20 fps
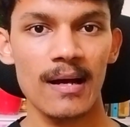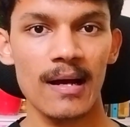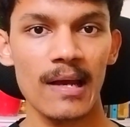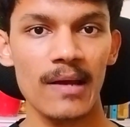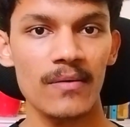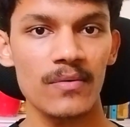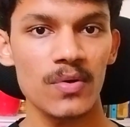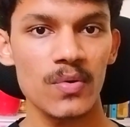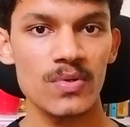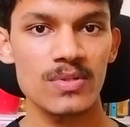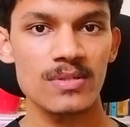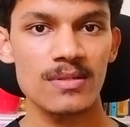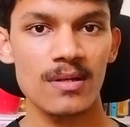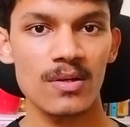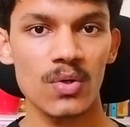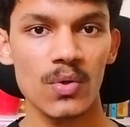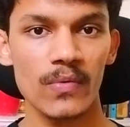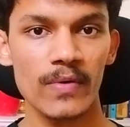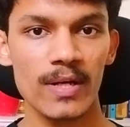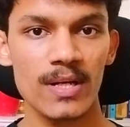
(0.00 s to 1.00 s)
have used the
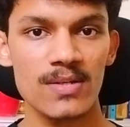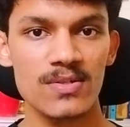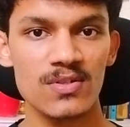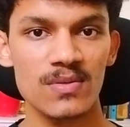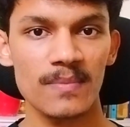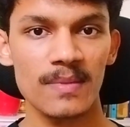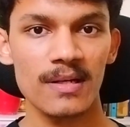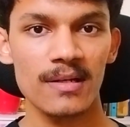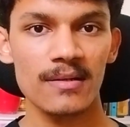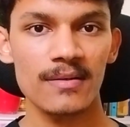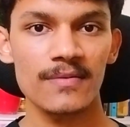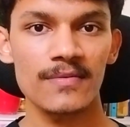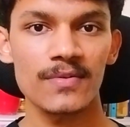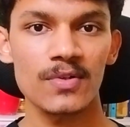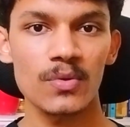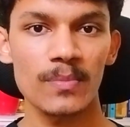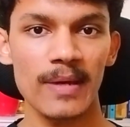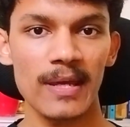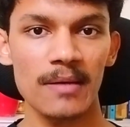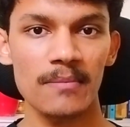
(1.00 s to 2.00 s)
Novo resume
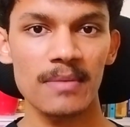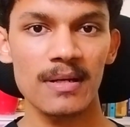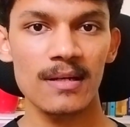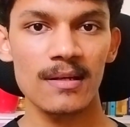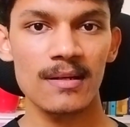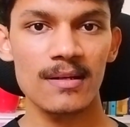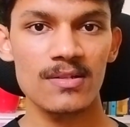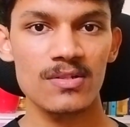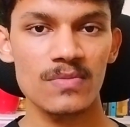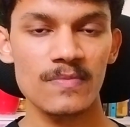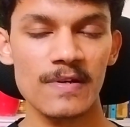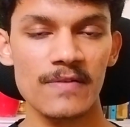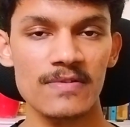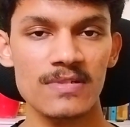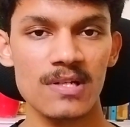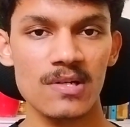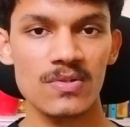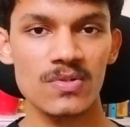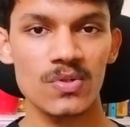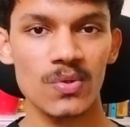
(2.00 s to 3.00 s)
to make my resume,
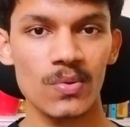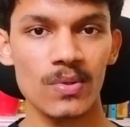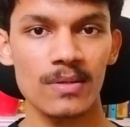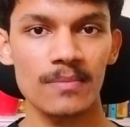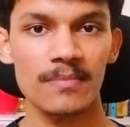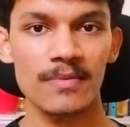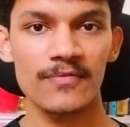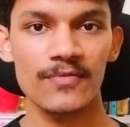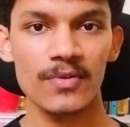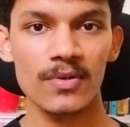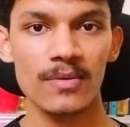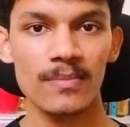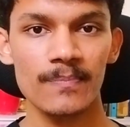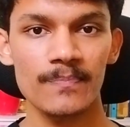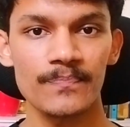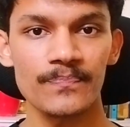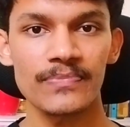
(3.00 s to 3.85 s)
which I have shown before.